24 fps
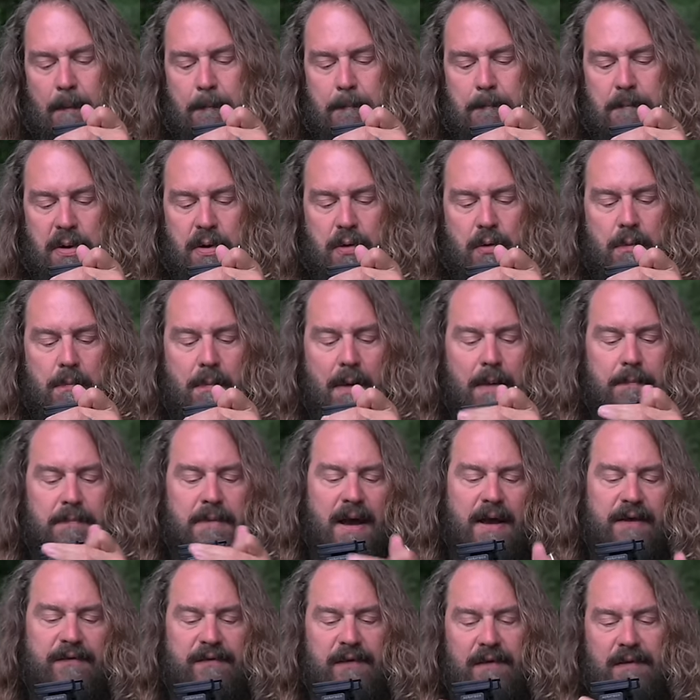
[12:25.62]
Boom, I'm
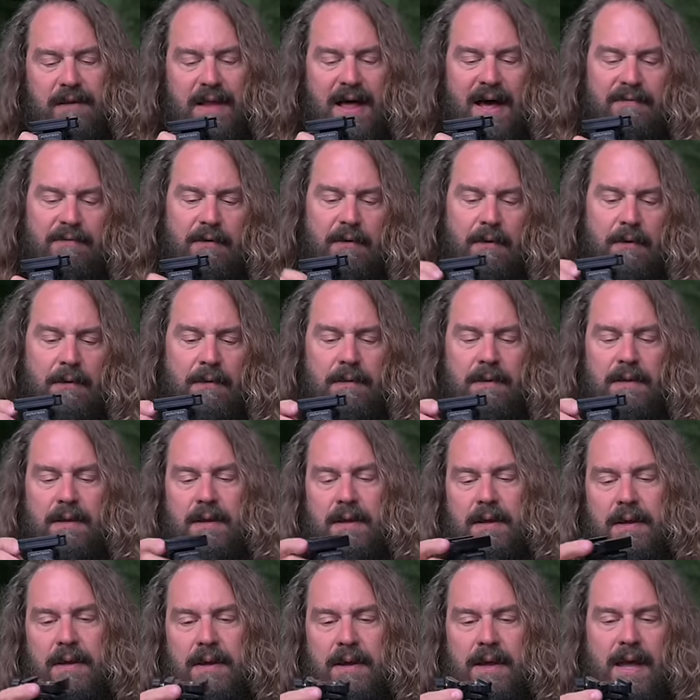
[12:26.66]
nice and level.
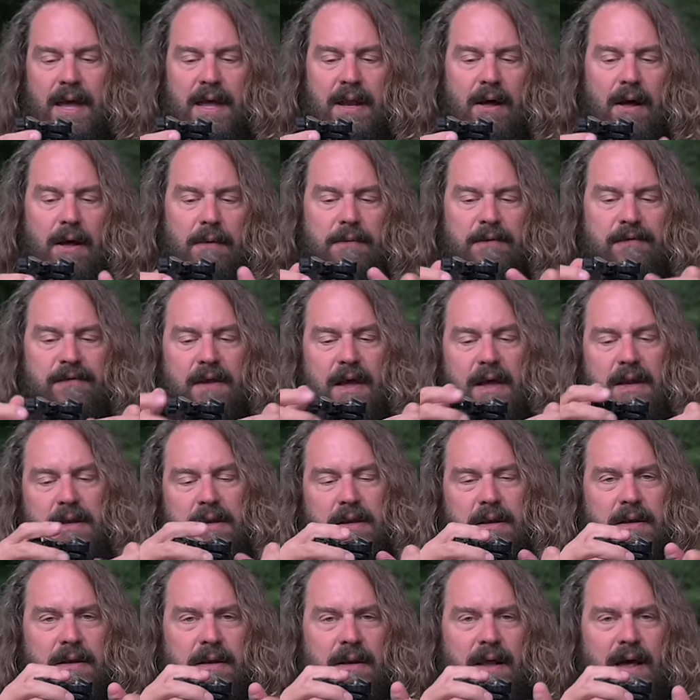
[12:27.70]
And all of a
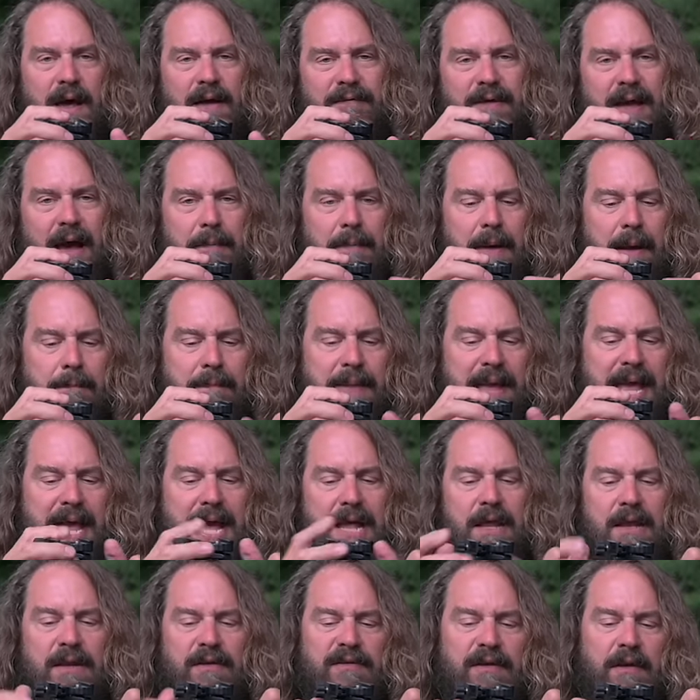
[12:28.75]
sudden, I've got my
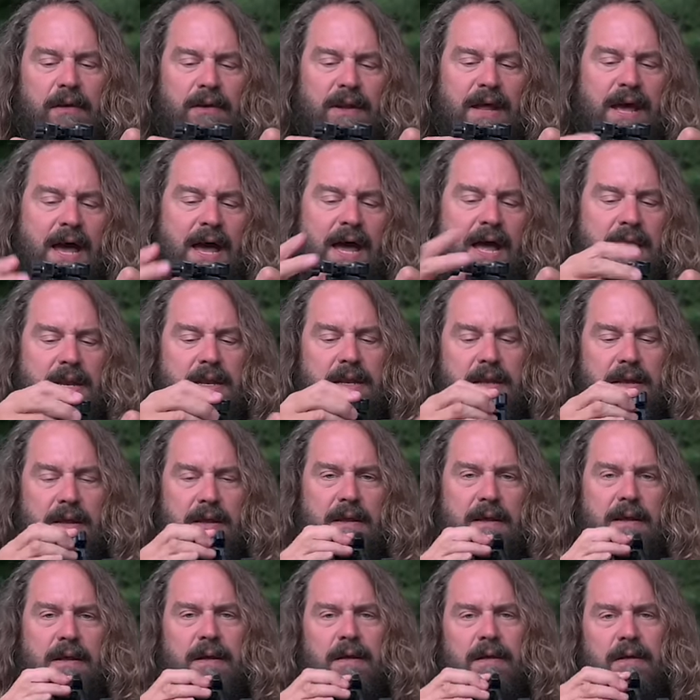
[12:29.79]
pan and tilt head
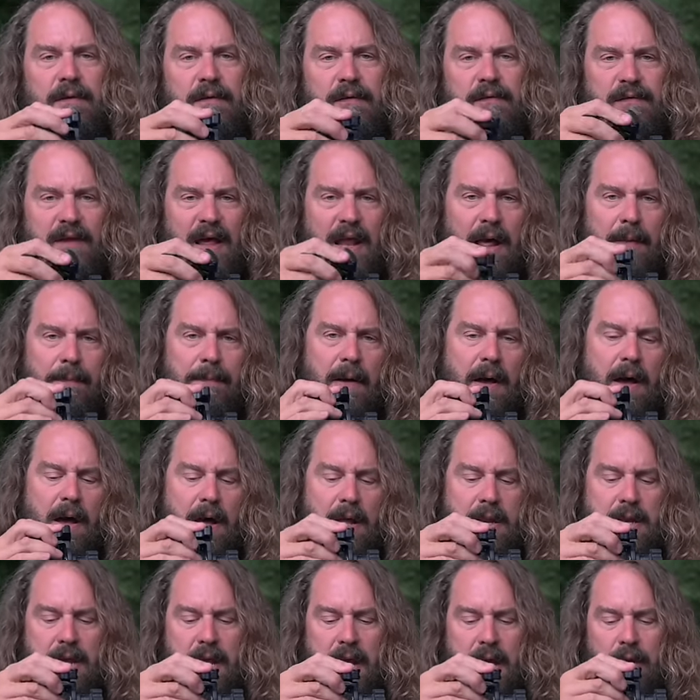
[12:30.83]
set up
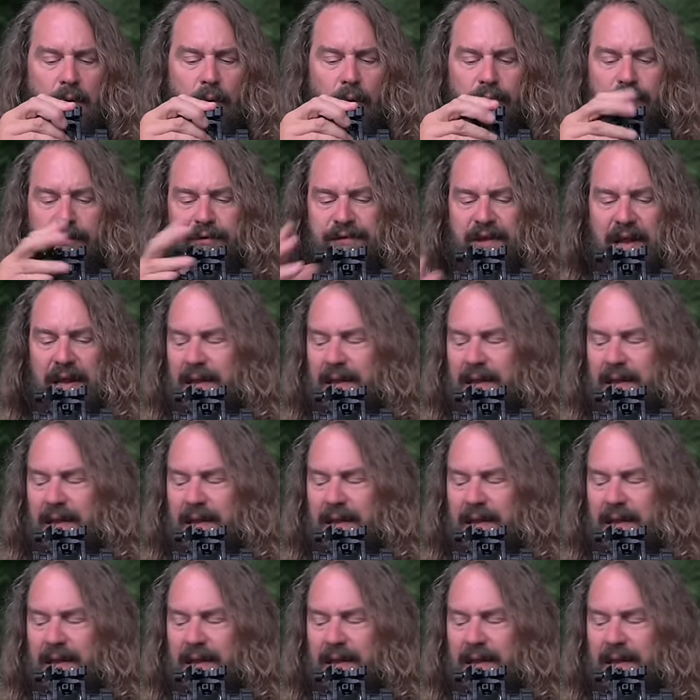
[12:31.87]
on an older set